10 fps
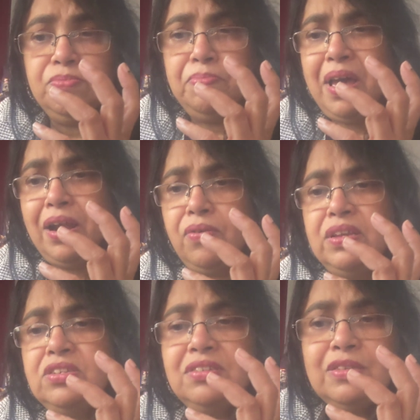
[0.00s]

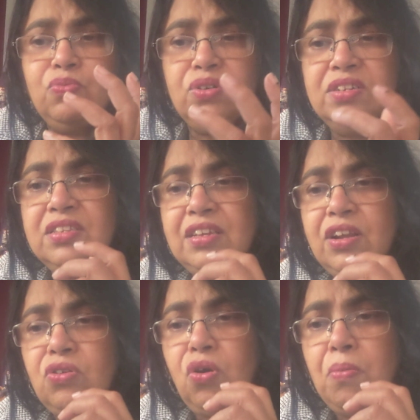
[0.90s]
marriages. Words
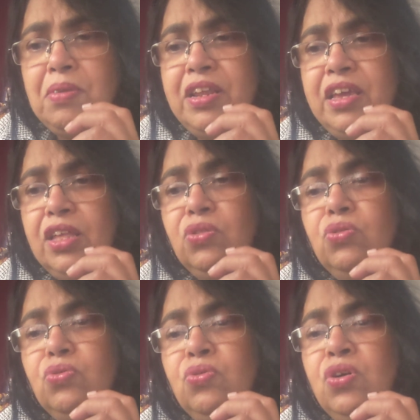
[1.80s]
are normally
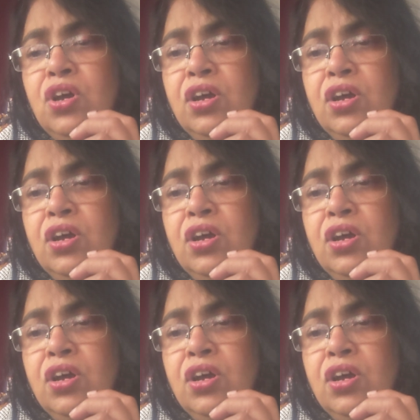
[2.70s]
Hindu.